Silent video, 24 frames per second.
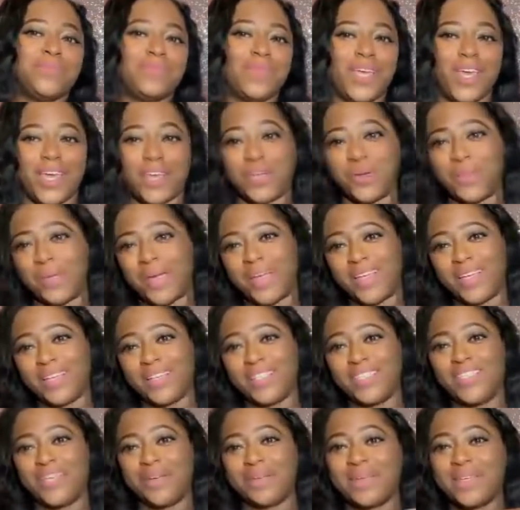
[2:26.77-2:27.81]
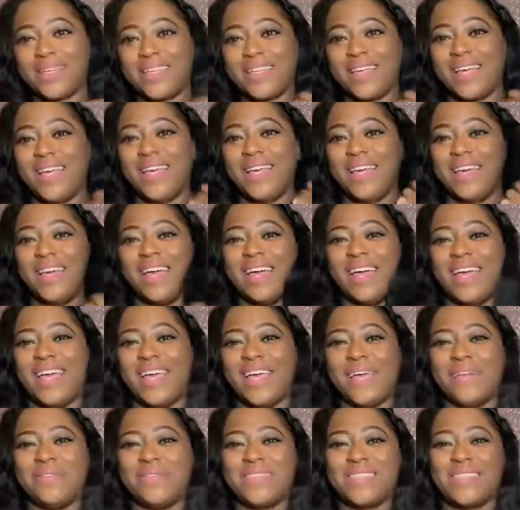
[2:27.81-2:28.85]
Anyway, he
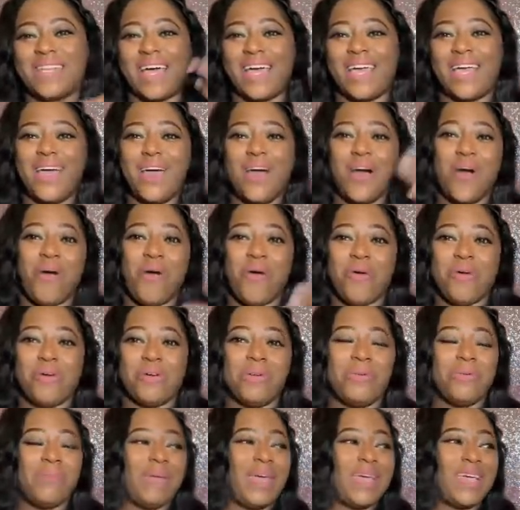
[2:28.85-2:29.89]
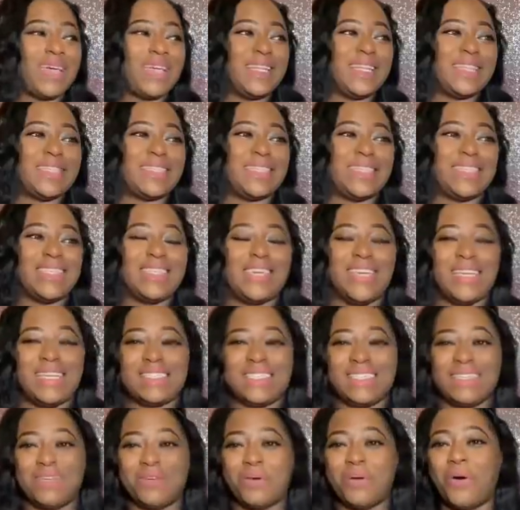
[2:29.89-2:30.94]
was like, oh, you making this
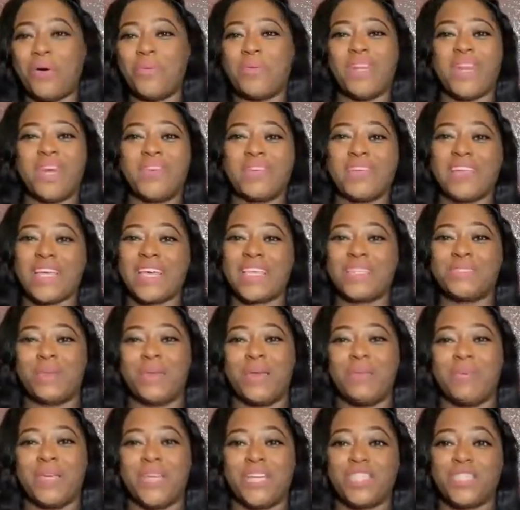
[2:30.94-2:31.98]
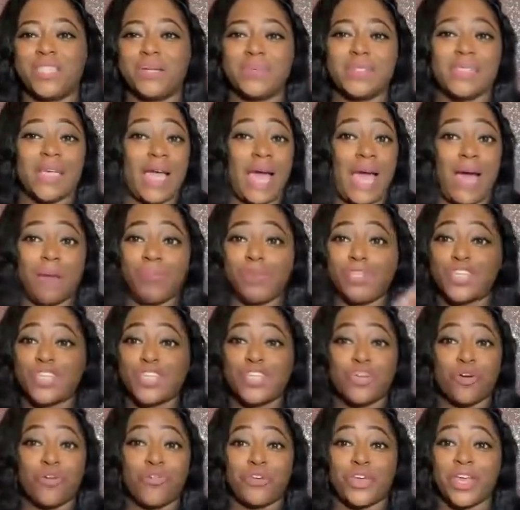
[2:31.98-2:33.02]
intense or whatever the case may be. And she was like, I was
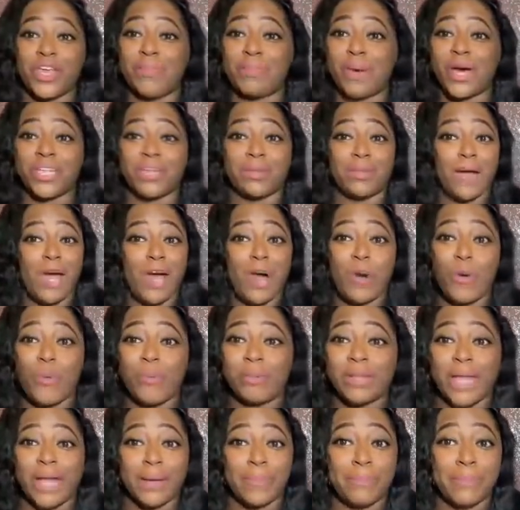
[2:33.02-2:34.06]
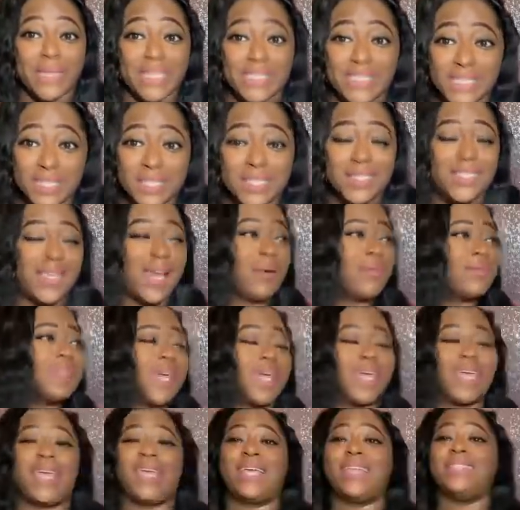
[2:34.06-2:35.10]
just over here minding my own black business. And I was
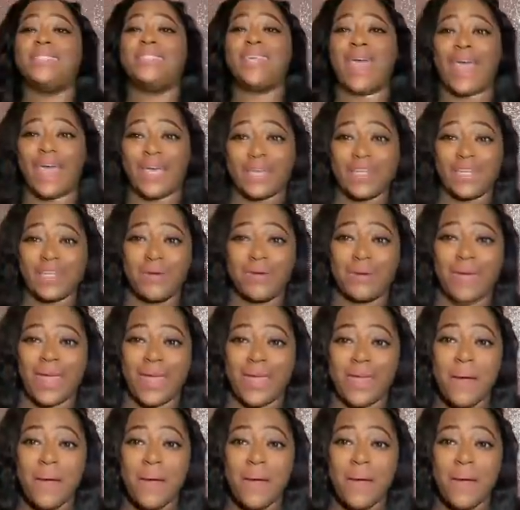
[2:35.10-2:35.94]
like, exactly, okay?